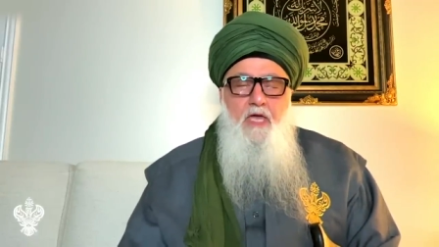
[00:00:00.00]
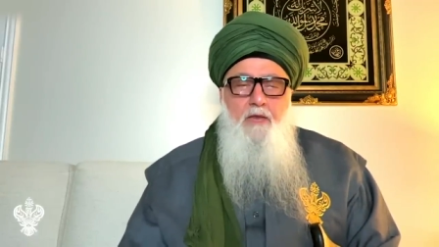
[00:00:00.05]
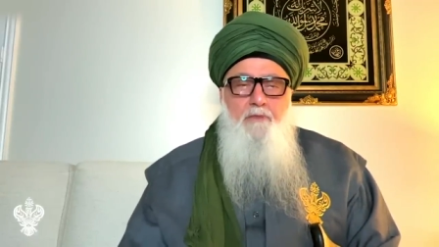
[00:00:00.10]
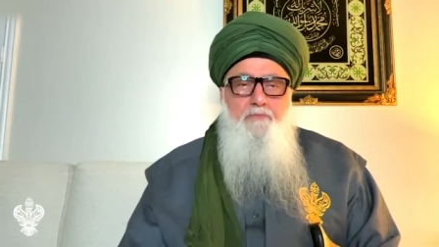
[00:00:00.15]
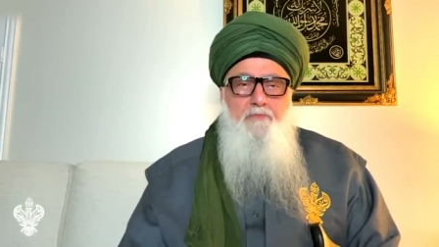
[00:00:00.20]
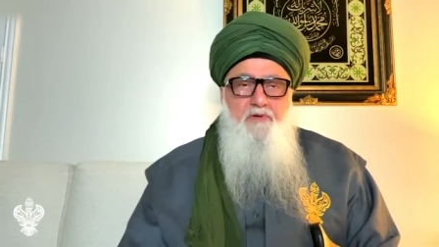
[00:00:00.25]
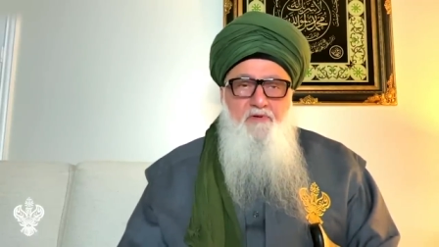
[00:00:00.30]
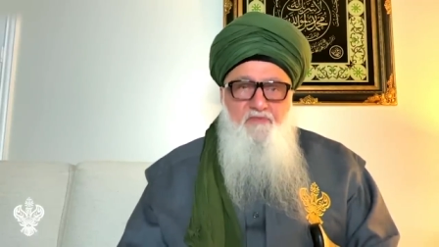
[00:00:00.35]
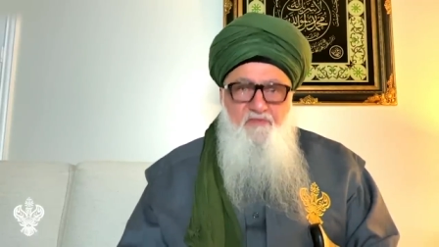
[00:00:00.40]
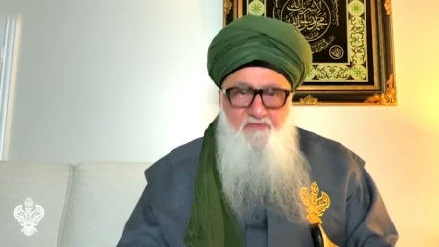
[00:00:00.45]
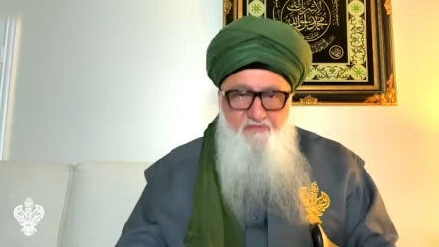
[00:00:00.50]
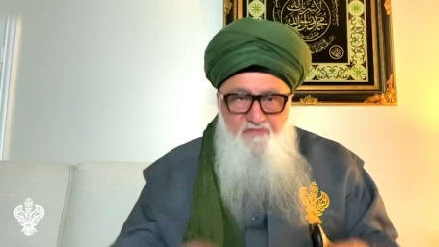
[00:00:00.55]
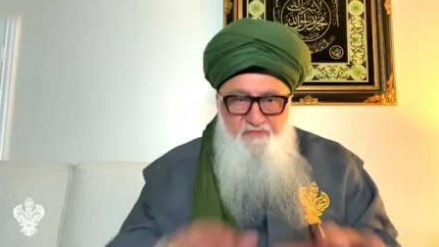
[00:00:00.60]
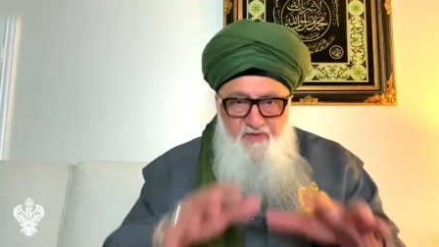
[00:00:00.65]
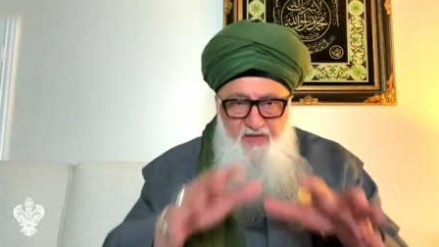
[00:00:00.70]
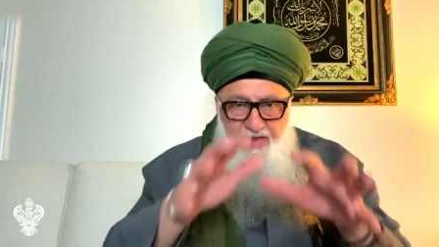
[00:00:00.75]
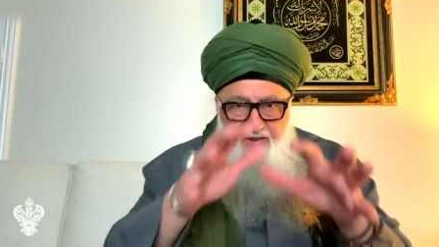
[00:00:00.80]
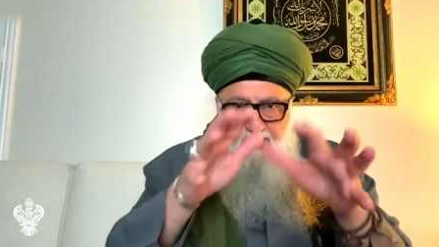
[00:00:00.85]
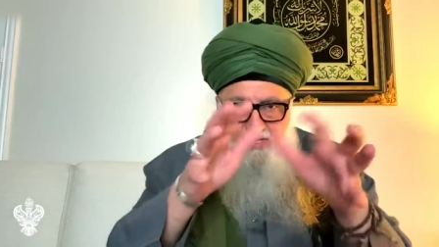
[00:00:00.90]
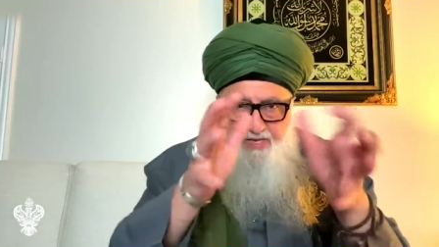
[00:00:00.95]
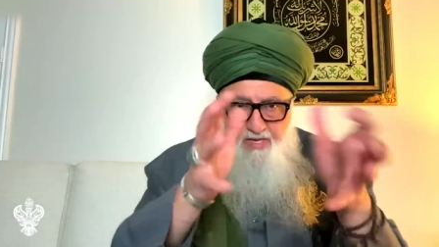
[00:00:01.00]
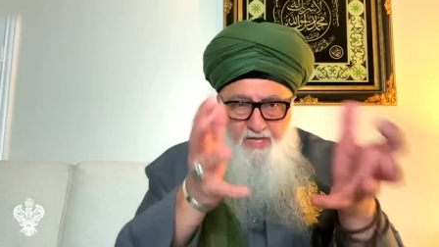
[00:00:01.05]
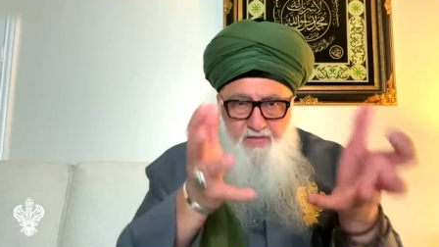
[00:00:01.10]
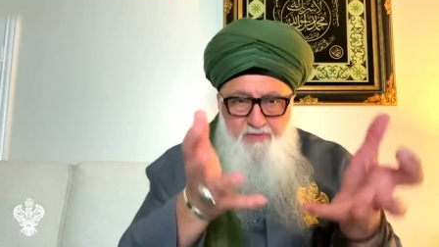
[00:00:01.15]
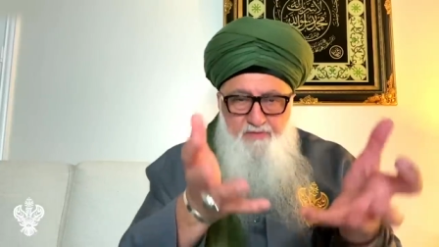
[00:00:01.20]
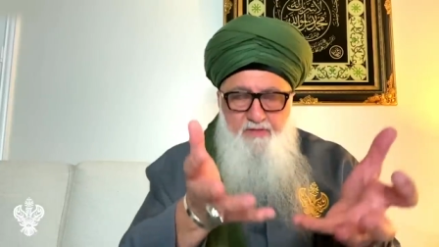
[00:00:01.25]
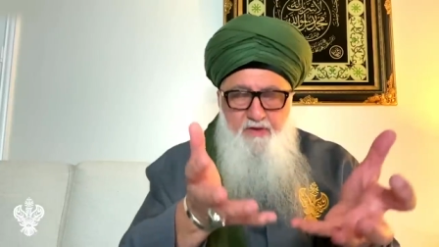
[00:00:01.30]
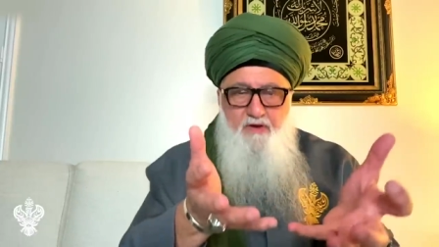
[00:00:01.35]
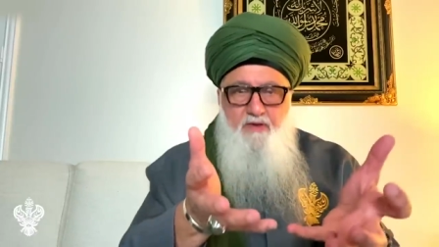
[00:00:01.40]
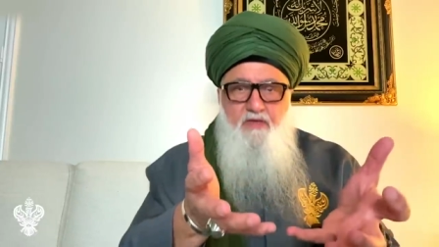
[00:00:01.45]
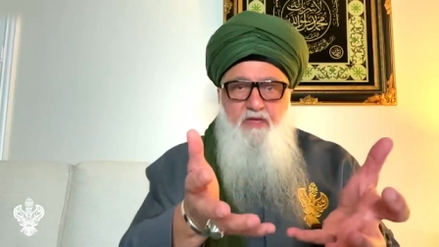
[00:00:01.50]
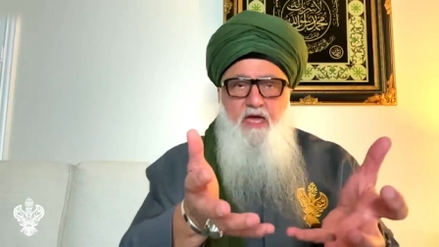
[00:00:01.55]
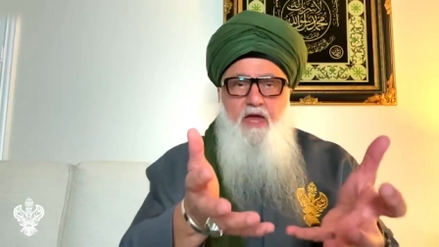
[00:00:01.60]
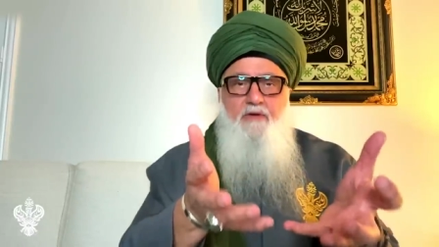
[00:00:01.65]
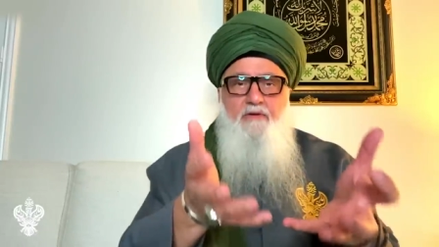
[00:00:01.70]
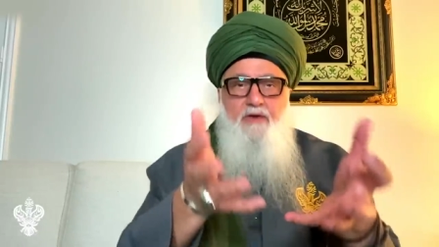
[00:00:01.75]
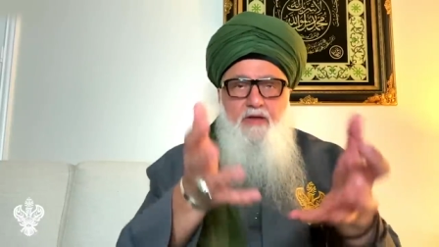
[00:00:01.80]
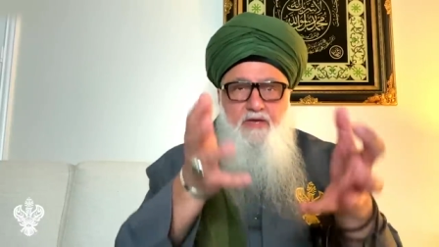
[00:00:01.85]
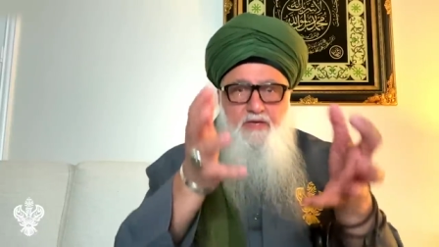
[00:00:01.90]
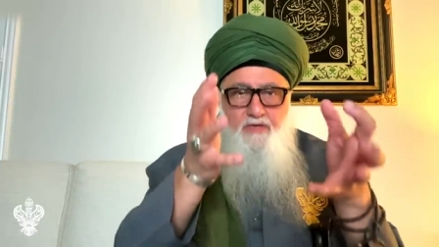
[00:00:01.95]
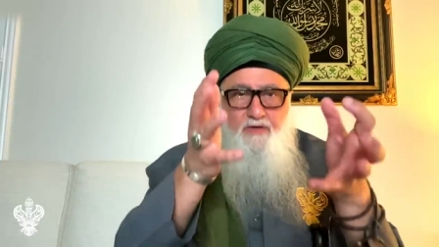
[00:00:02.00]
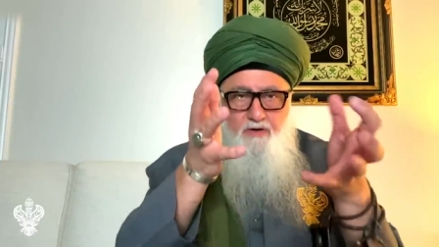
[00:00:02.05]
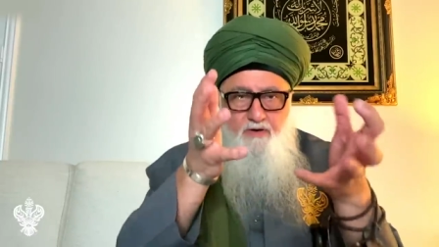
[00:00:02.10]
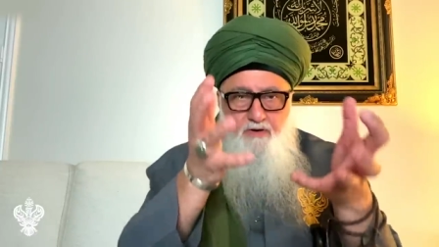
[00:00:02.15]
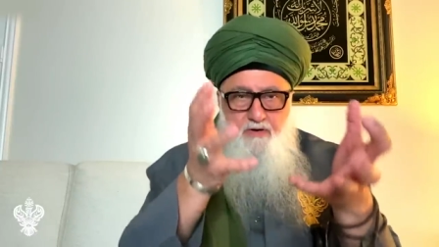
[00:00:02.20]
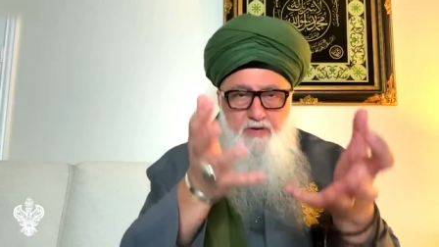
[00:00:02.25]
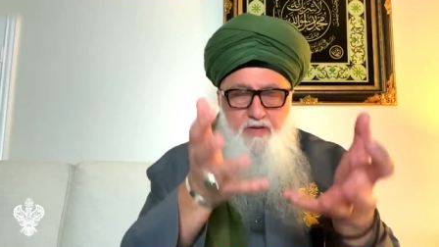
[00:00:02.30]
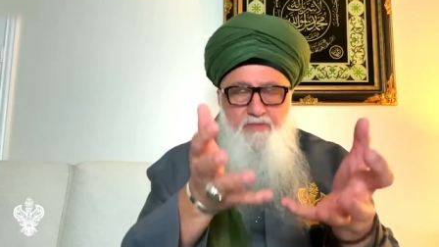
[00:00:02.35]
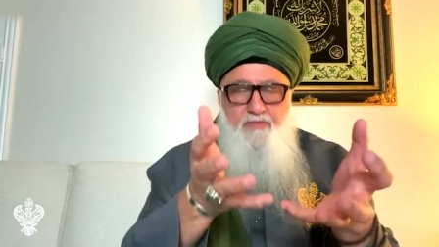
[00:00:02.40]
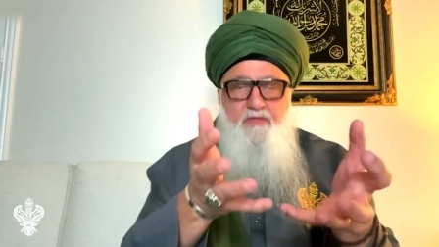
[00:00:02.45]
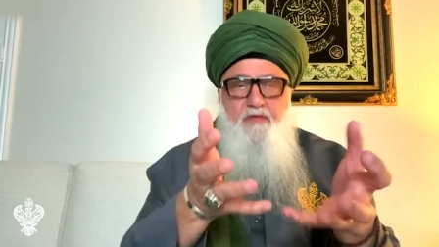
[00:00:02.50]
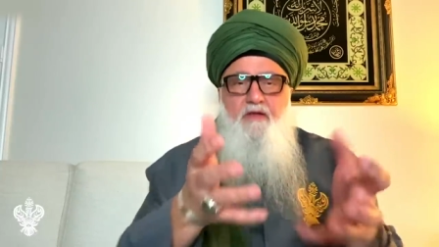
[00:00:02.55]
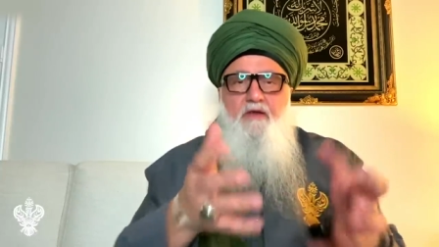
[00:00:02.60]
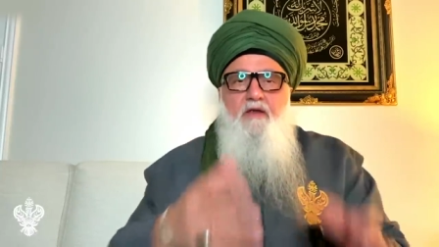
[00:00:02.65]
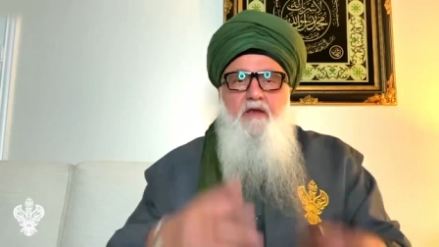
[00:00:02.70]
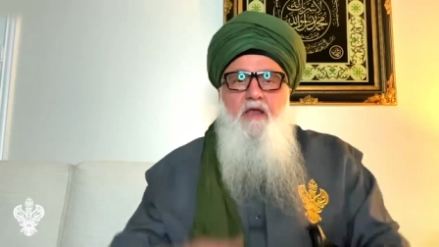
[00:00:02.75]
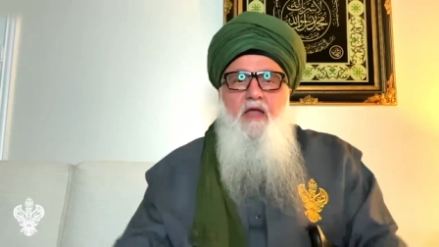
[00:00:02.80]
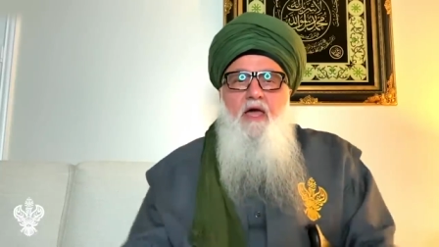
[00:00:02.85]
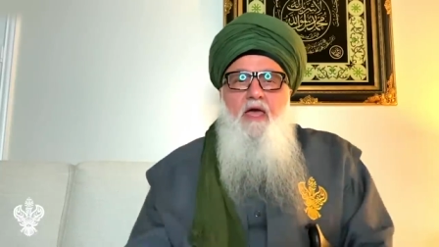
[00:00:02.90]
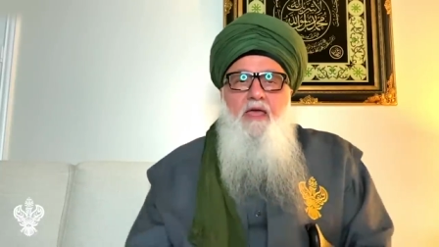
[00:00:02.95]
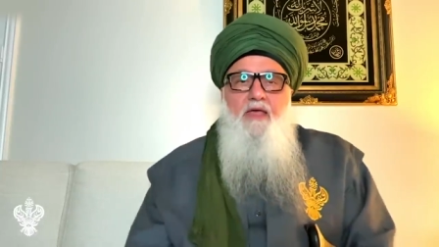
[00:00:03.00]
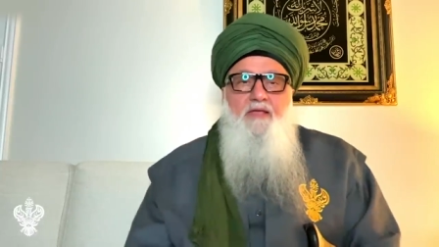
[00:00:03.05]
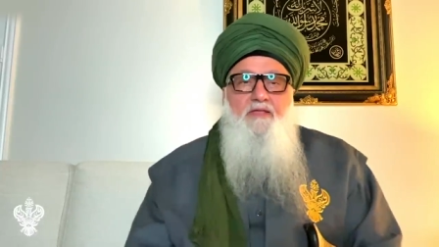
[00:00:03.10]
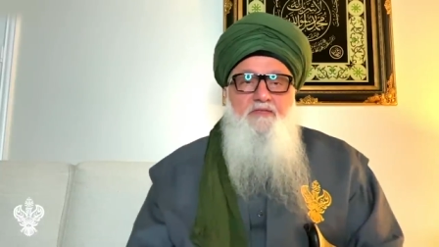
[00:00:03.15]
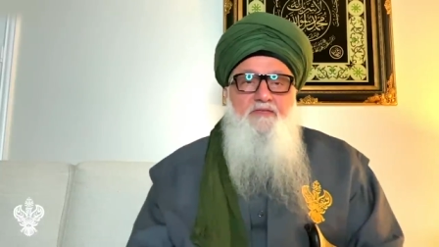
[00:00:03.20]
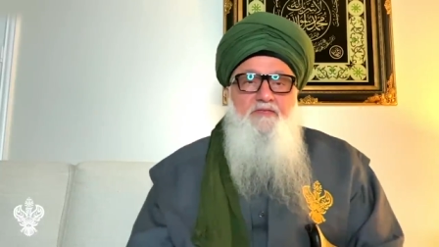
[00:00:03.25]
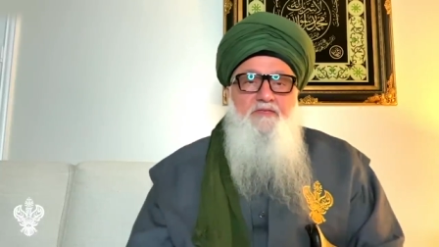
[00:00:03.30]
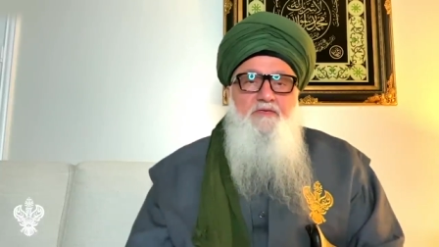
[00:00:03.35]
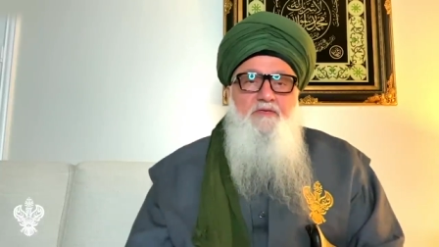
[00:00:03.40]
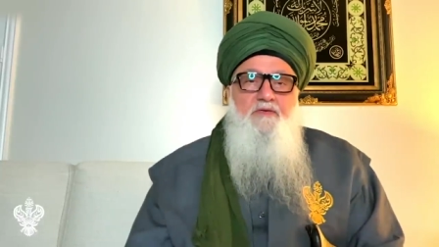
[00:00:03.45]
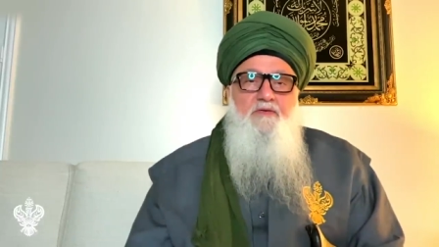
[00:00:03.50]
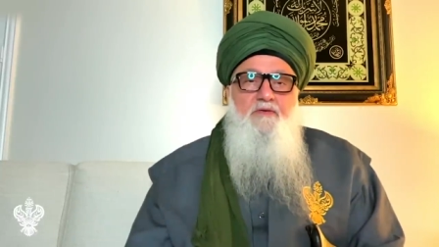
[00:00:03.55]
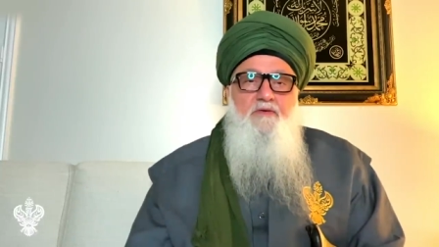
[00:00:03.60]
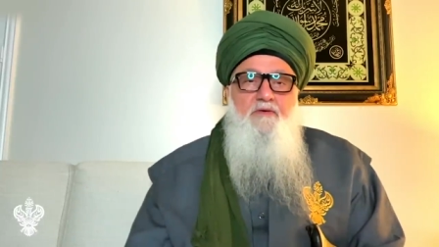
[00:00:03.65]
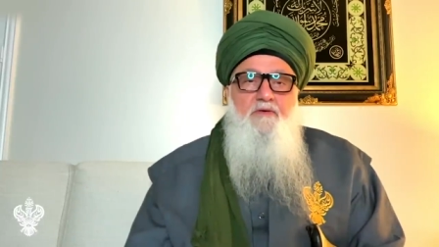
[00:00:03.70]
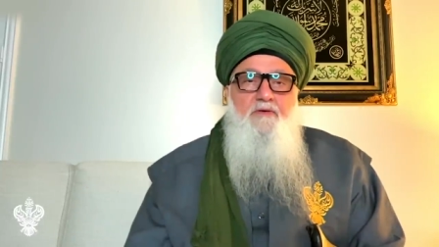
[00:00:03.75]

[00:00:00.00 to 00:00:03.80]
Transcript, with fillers: and perfecting their character and their lights.